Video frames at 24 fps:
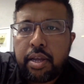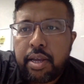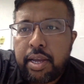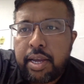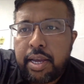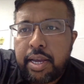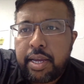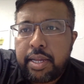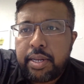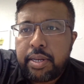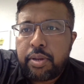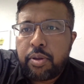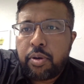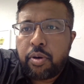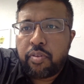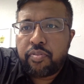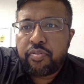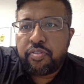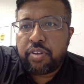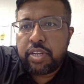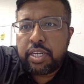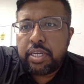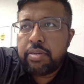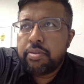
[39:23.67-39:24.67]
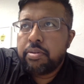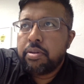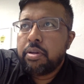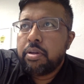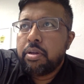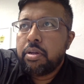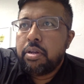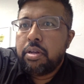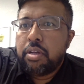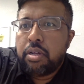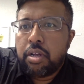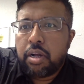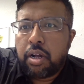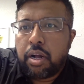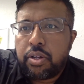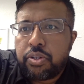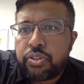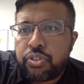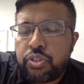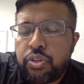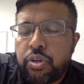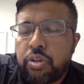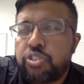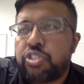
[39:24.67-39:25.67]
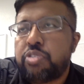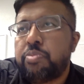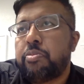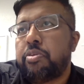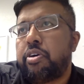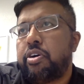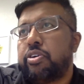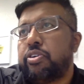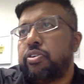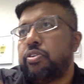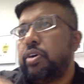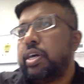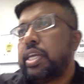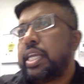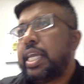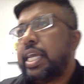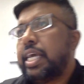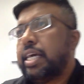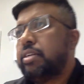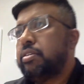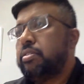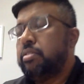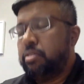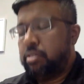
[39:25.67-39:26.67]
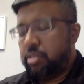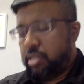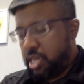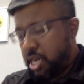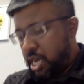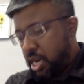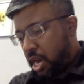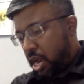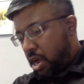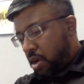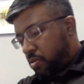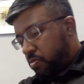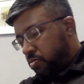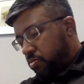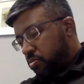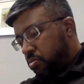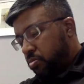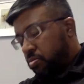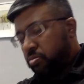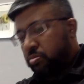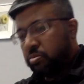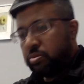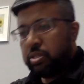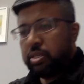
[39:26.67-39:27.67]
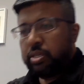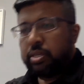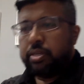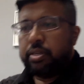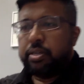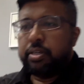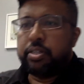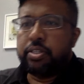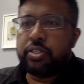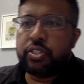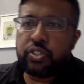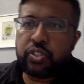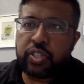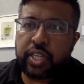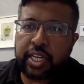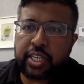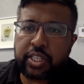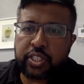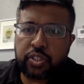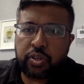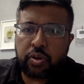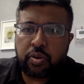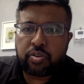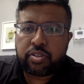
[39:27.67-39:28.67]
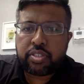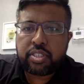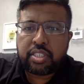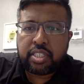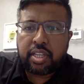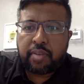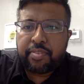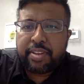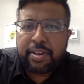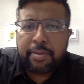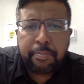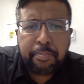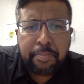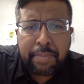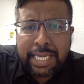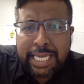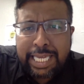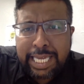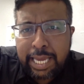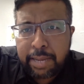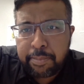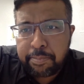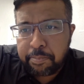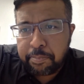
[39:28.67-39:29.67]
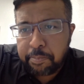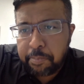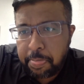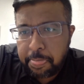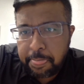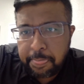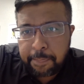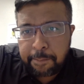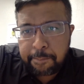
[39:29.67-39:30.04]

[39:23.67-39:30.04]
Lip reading: and hopefully I'll see you all tomorrow again around 6 or 7 p.m.